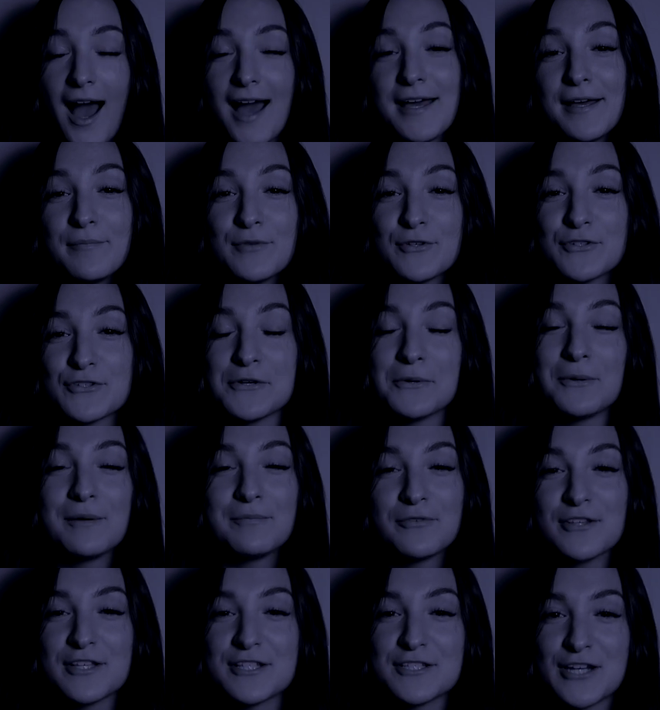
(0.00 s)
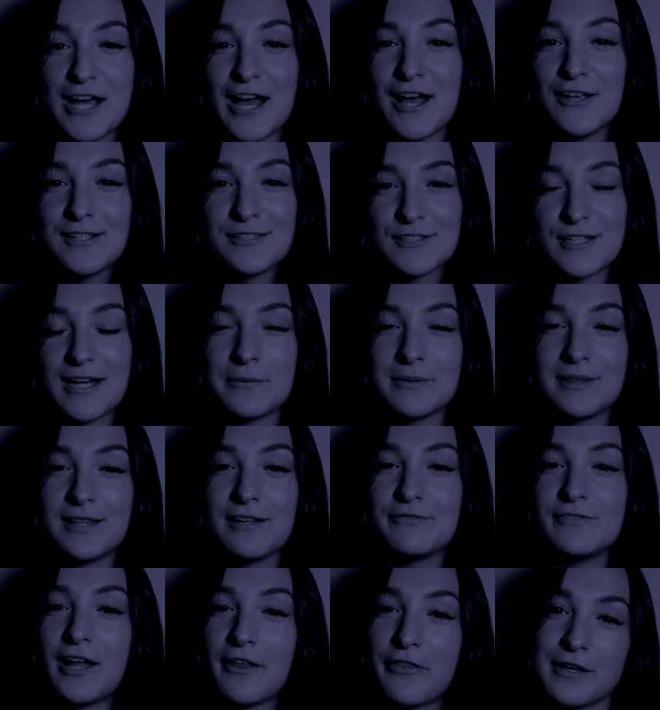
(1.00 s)
I am so up for this challenge. I would
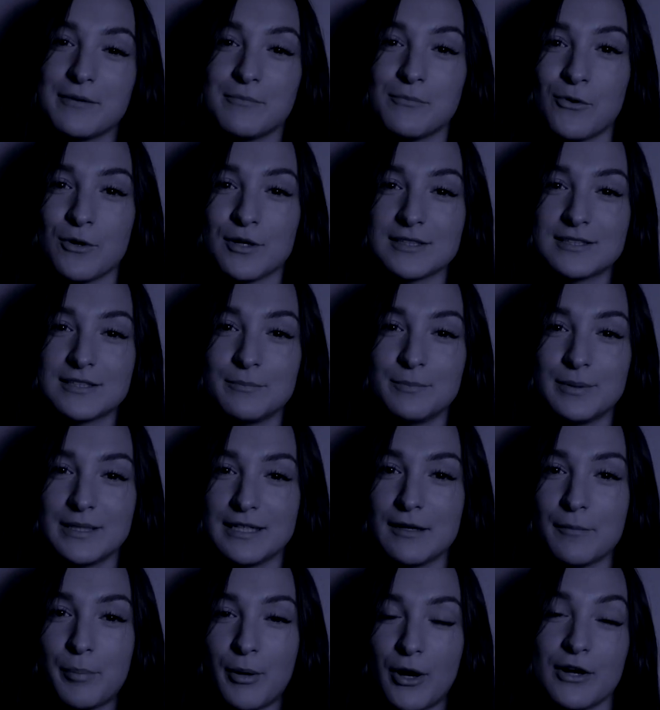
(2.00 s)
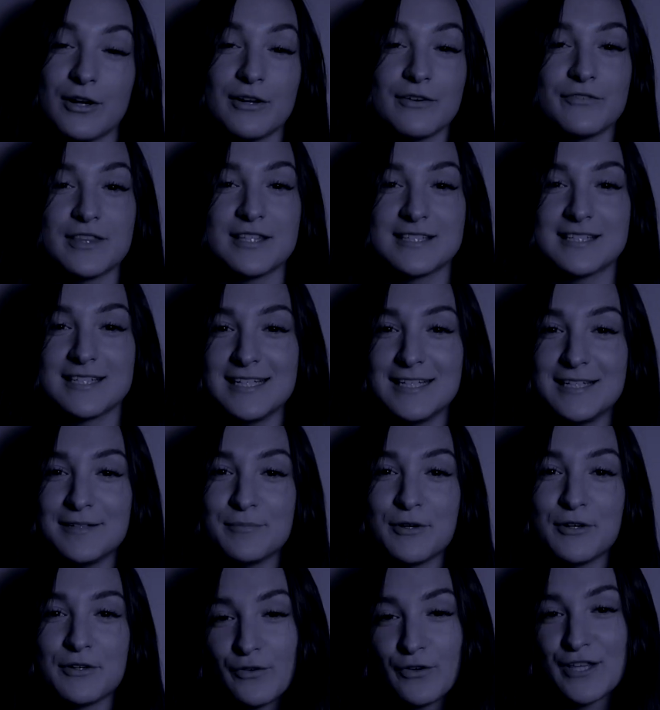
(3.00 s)
love nothing more to be a part of the
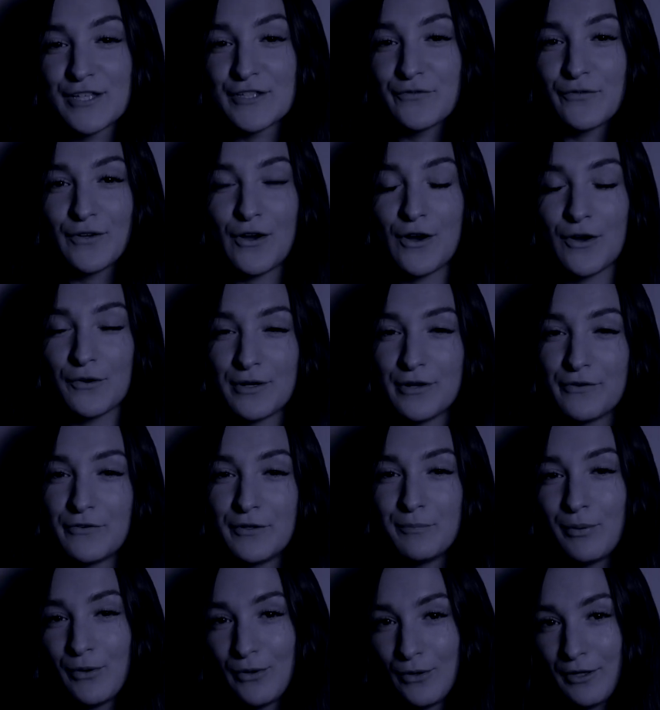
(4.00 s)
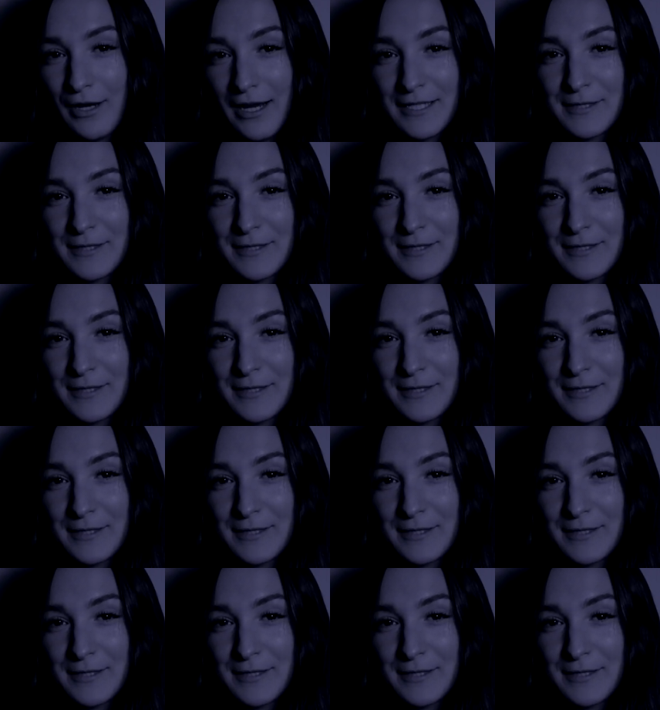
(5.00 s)
team for this Raven polar